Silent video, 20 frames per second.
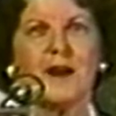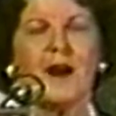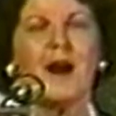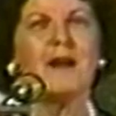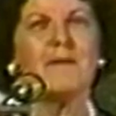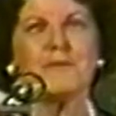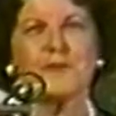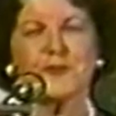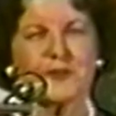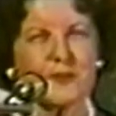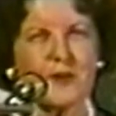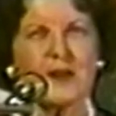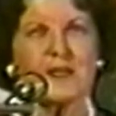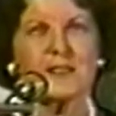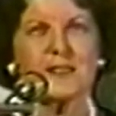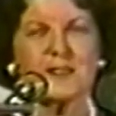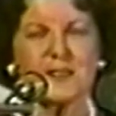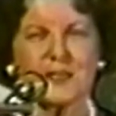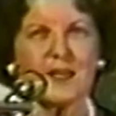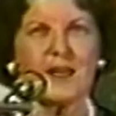I'm
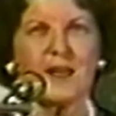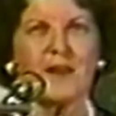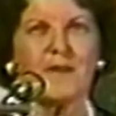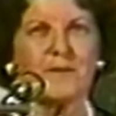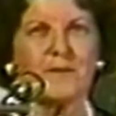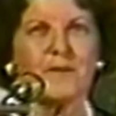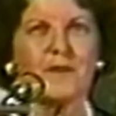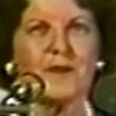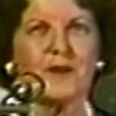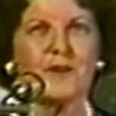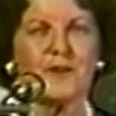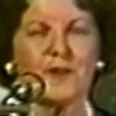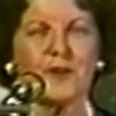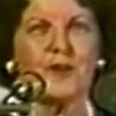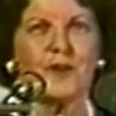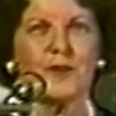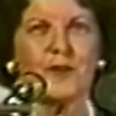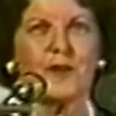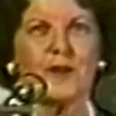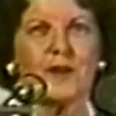trusting Him to
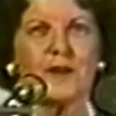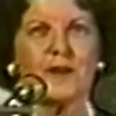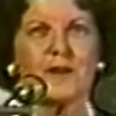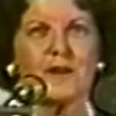do it.